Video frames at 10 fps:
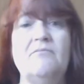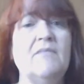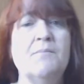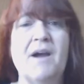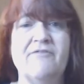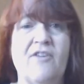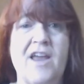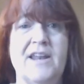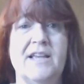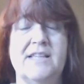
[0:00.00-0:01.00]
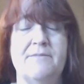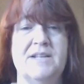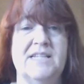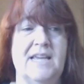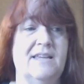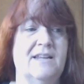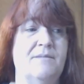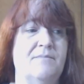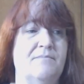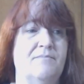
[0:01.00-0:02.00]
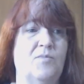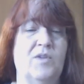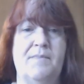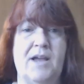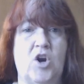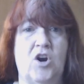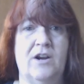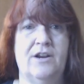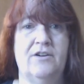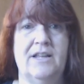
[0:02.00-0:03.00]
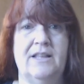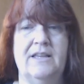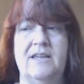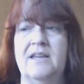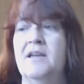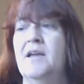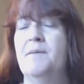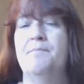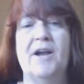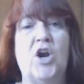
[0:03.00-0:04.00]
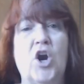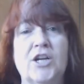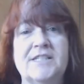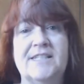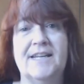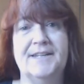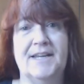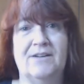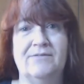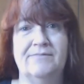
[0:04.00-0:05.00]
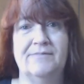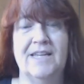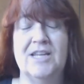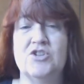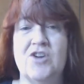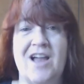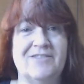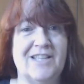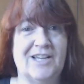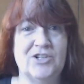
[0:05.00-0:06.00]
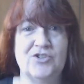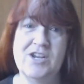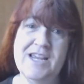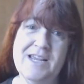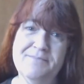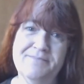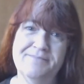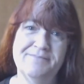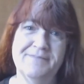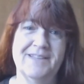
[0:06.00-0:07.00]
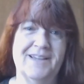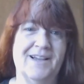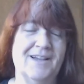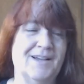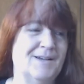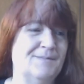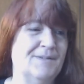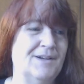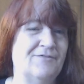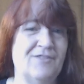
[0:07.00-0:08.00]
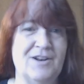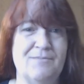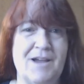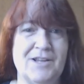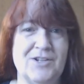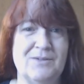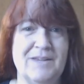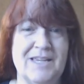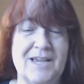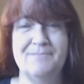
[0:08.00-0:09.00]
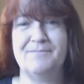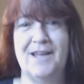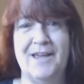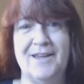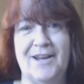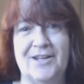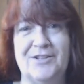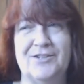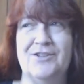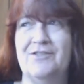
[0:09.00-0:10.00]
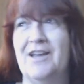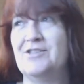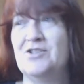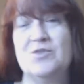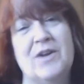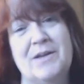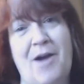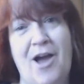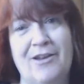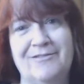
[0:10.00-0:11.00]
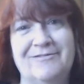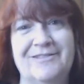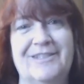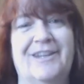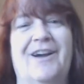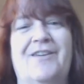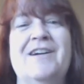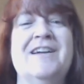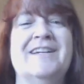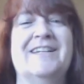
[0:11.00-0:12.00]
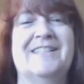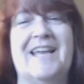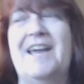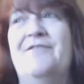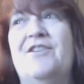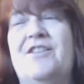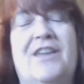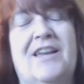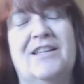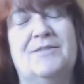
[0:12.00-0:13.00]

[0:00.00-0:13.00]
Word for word: my Fridays have been taken up with my car here lately. My car is done now. It drives like a dream. Um, a friend of mine told me, yep, now you got a 2020 model, you know, because everything has